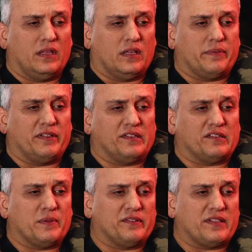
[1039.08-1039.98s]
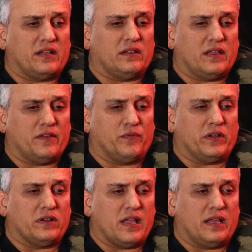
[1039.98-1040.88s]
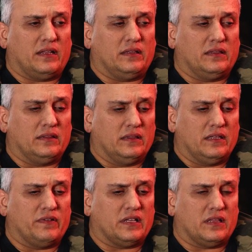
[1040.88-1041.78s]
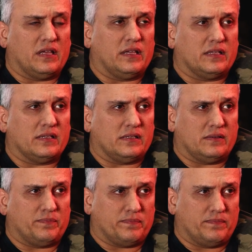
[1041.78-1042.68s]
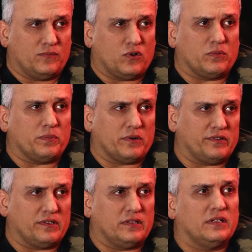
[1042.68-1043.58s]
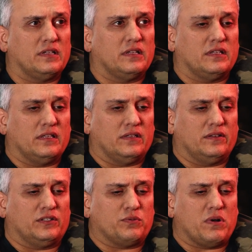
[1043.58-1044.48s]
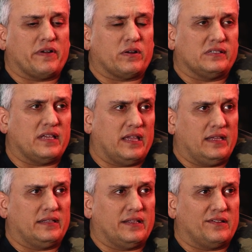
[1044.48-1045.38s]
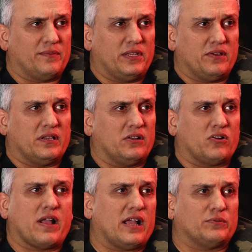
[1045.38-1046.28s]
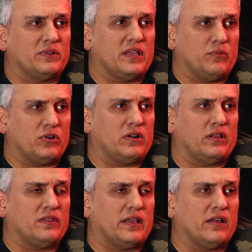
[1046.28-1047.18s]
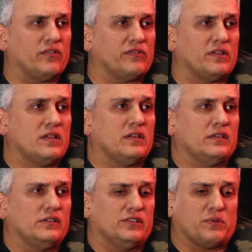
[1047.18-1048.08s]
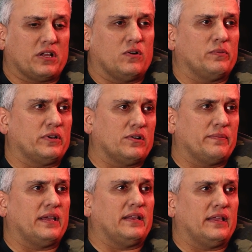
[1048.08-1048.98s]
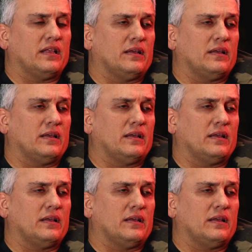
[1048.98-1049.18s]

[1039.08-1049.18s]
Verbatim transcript: it could be six months out of your life where you're not living like a normal person. Yeah. your 12 hour day doesn't mean you can interact with anyone or anything else. Yeah. You just want to go home and go to bed and get